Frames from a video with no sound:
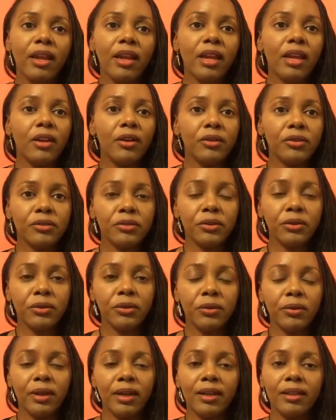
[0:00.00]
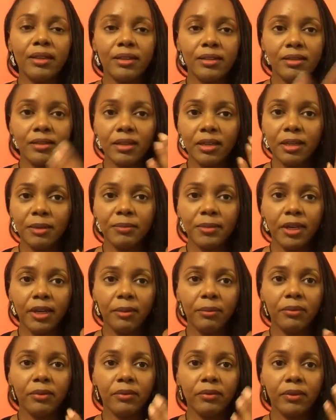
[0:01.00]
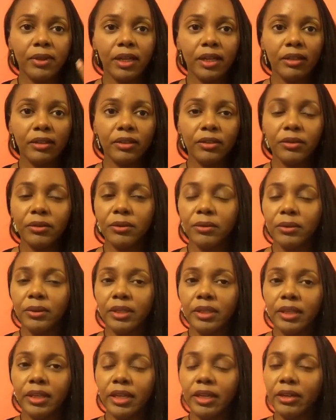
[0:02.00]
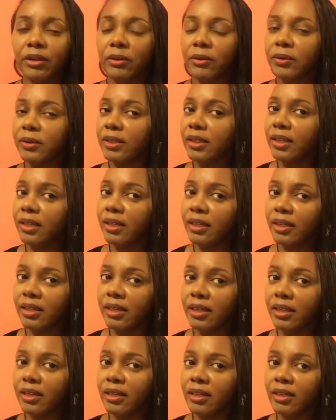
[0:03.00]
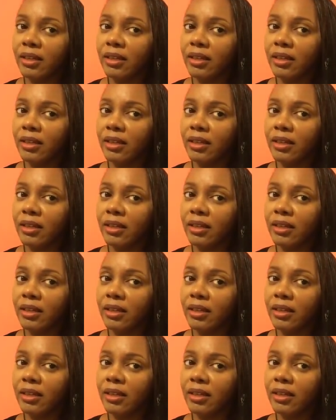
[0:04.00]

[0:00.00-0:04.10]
in the circle had the same type of, like, the curly hair or kinky